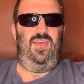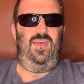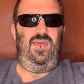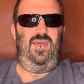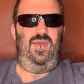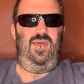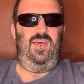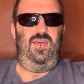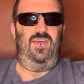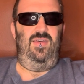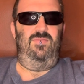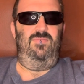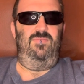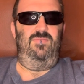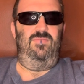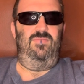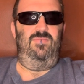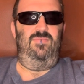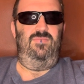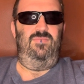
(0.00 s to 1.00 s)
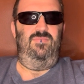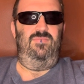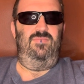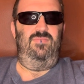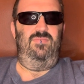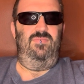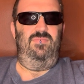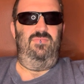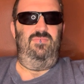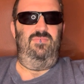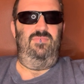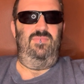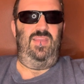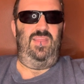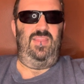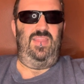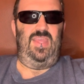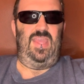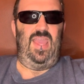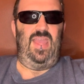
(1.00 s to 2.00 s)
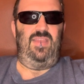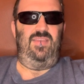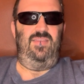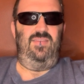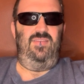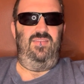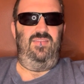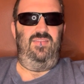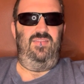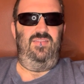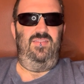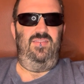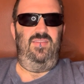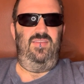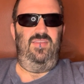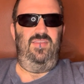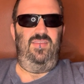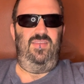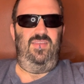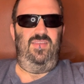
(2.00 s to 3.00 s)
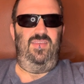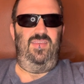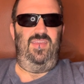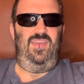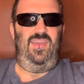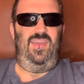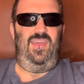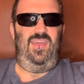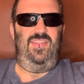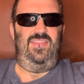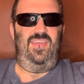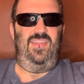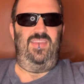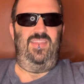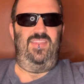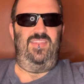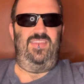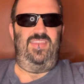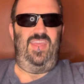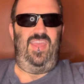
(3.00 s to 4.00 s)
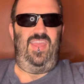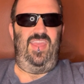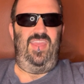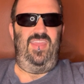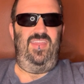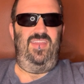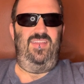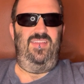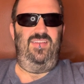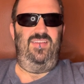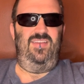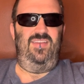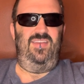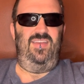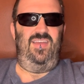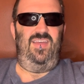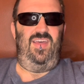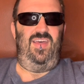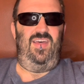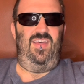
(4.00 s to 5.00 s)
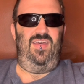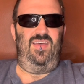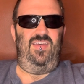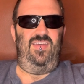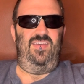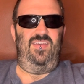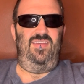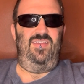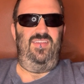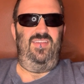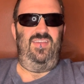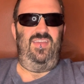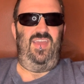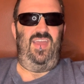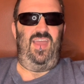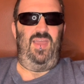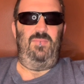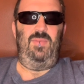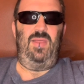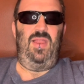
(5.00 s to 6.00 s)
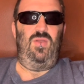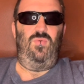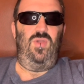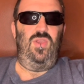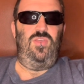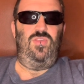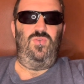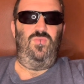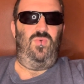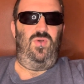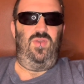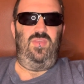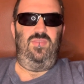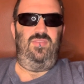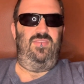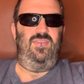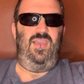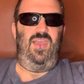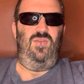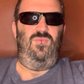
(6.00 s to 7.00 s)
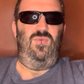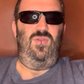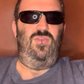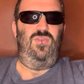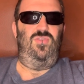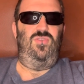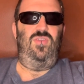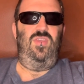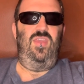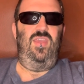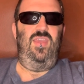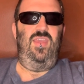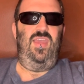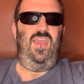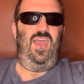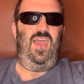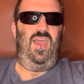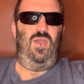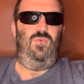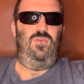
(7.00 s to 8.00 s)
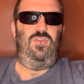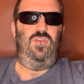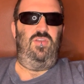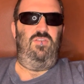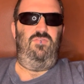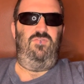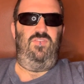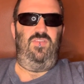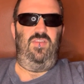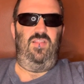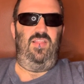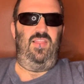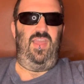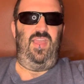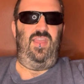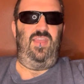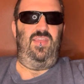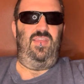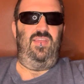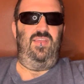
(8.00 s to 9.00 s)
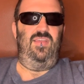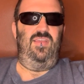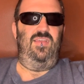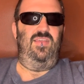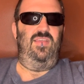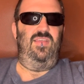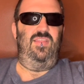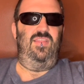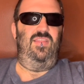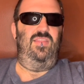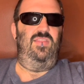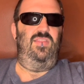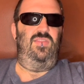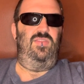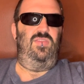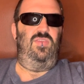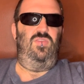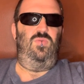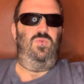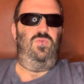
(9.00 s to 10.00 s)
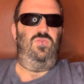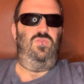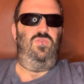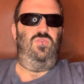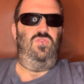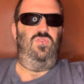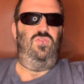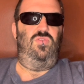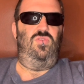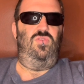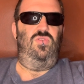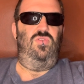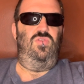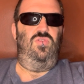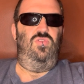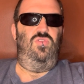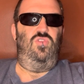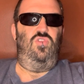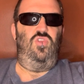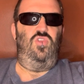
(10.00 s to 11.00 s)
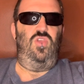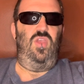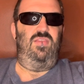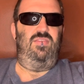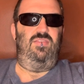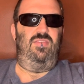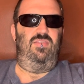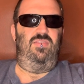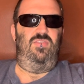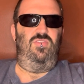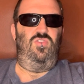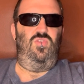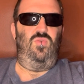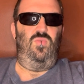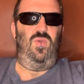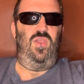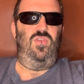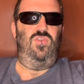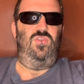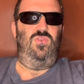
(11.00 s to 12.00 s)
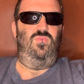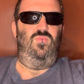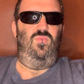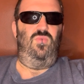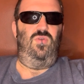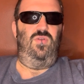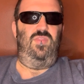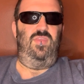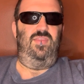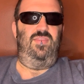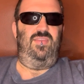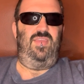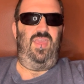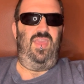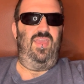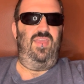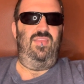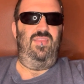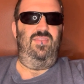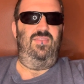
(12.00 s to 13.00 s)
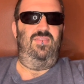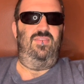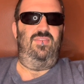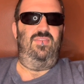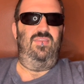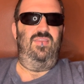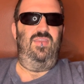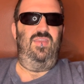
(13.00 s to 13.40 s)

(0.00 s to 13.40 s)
In the end, at the end of the day, I wish I could feel like that this was just a situation where these kids